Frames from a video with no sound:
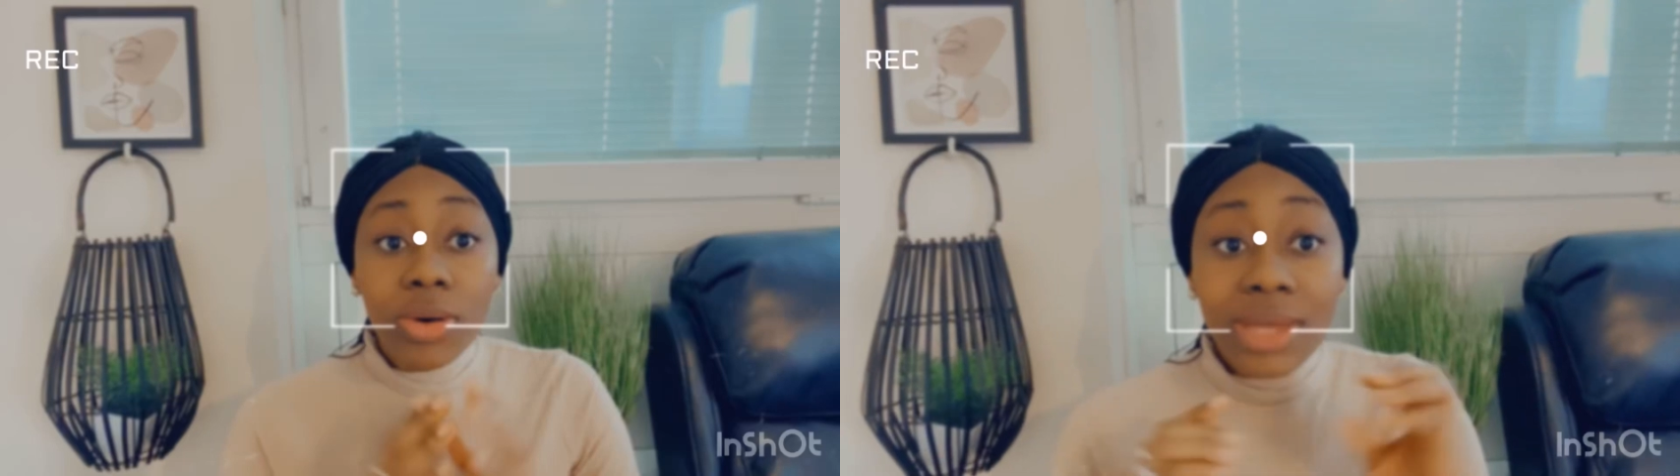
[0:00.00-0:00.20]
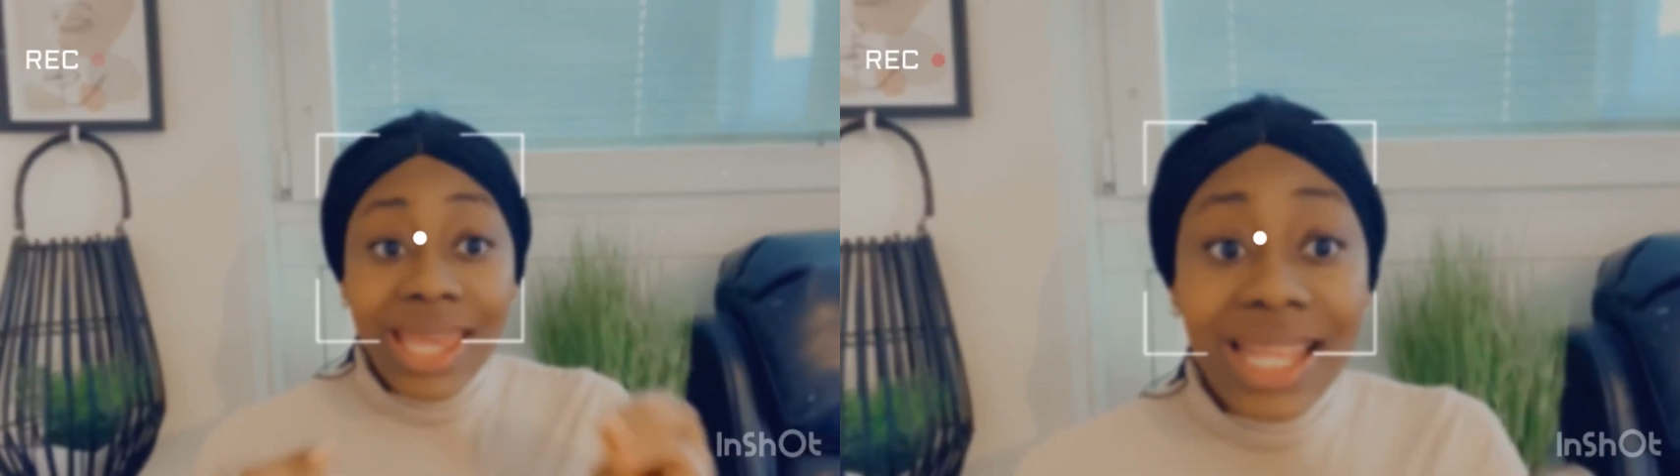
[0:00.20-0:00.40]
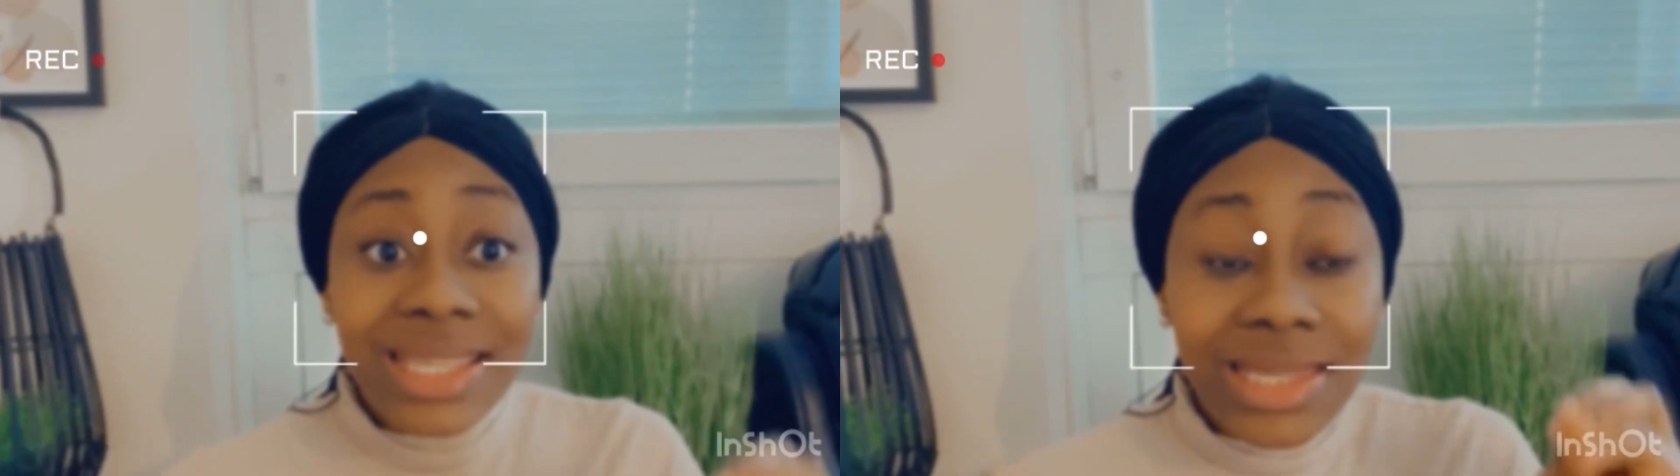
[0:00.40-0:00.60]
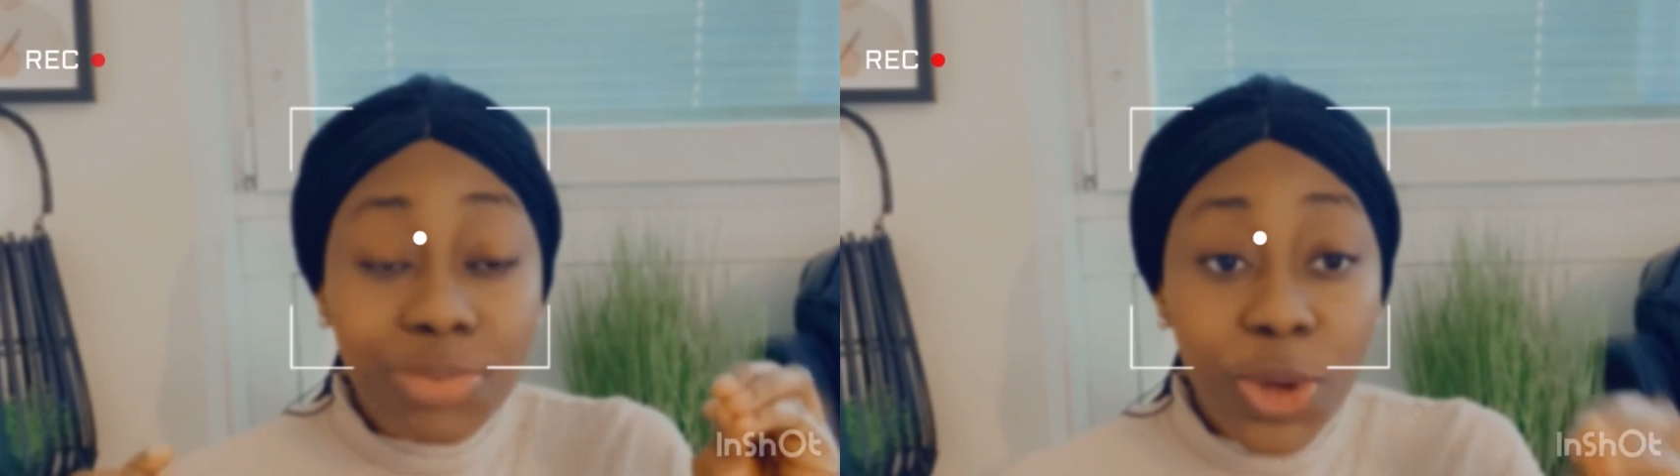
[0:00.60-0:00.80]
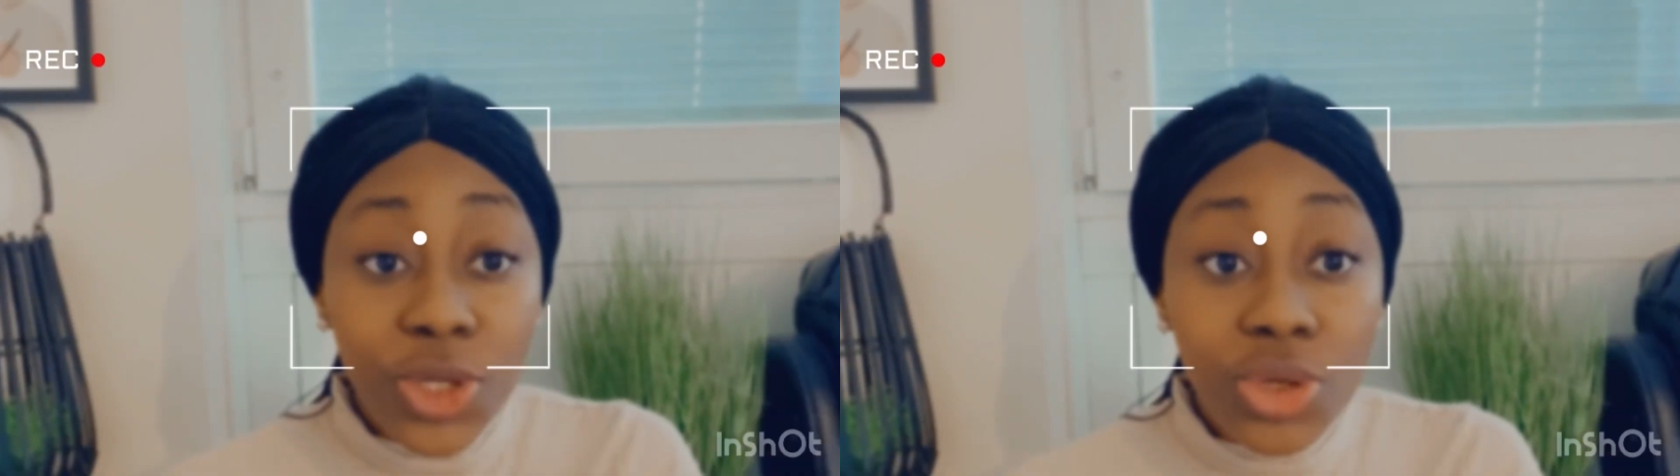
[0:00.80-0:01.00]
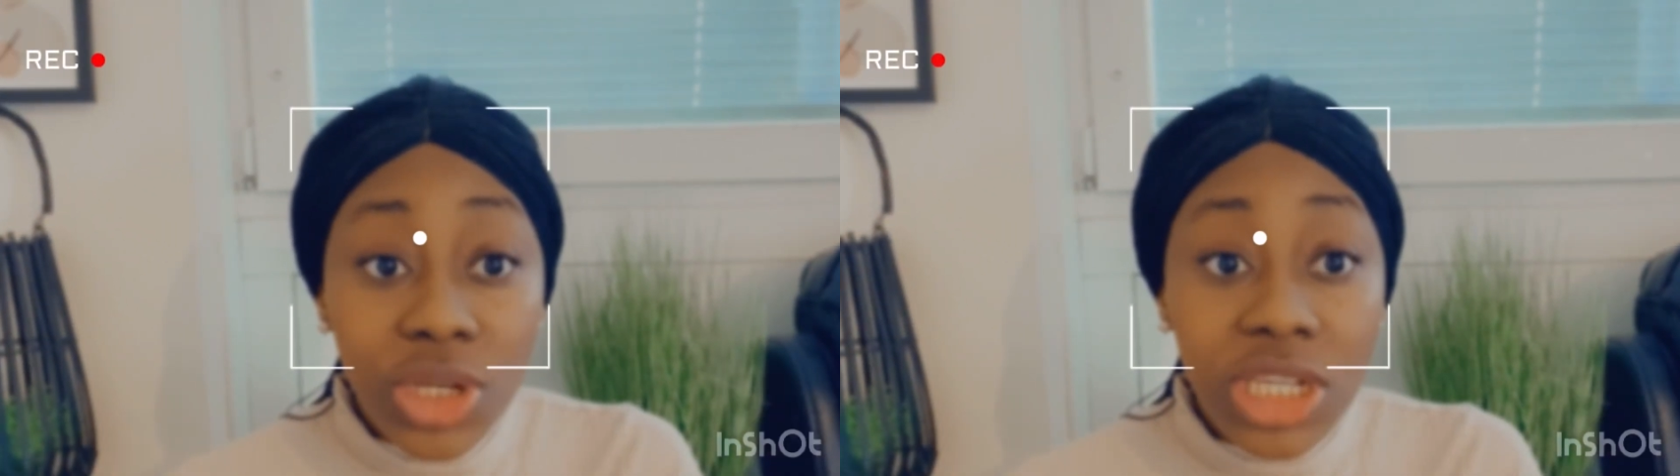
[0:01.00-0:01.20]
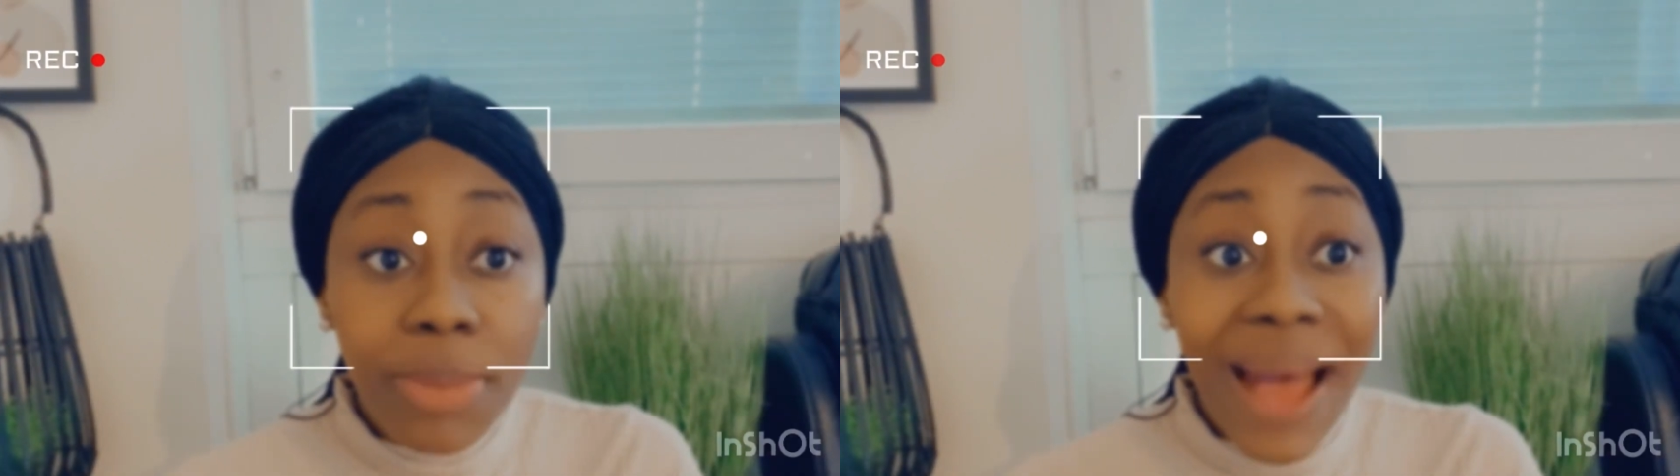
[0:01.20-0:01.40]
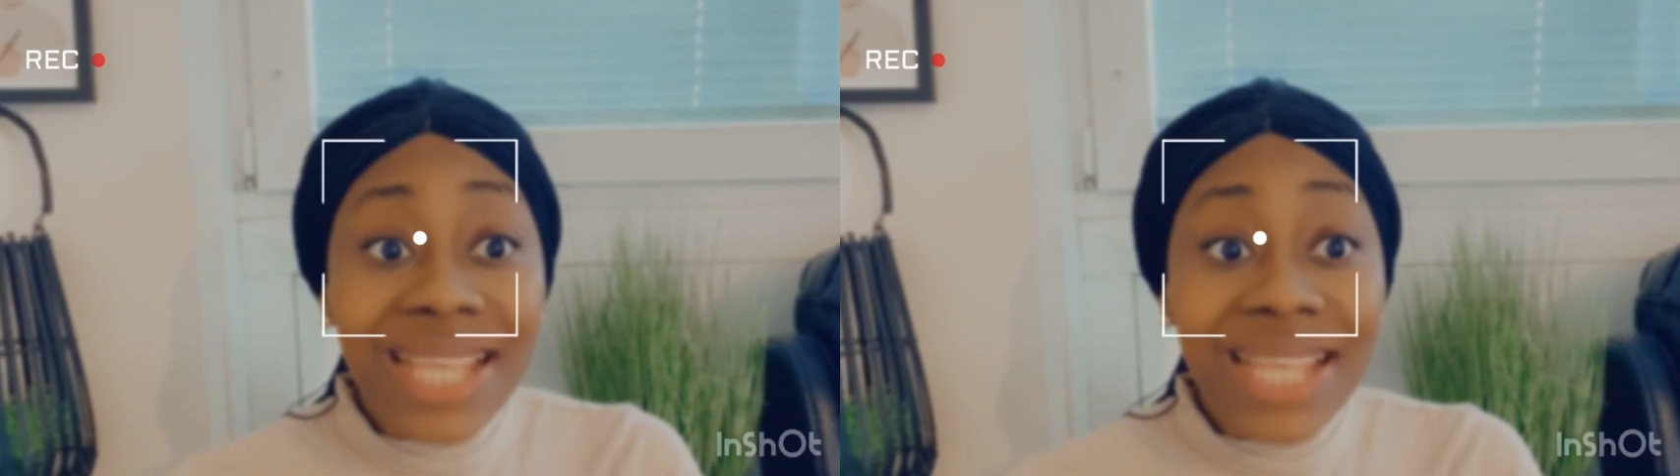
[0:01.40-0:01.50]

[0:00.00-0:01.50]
get sponsorship